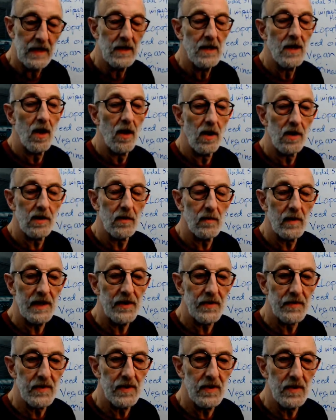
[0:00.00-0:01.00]
all the way
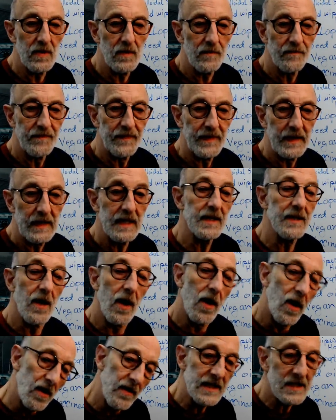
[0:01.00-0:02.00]
through in
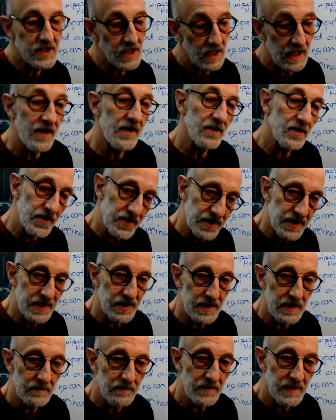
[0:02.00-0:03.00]
all these other
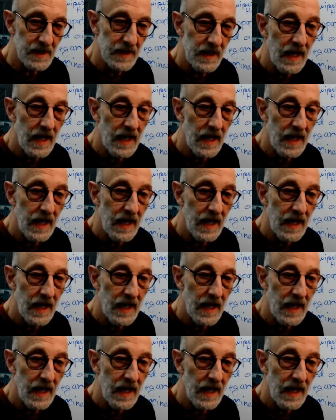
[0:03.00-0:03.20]
systems.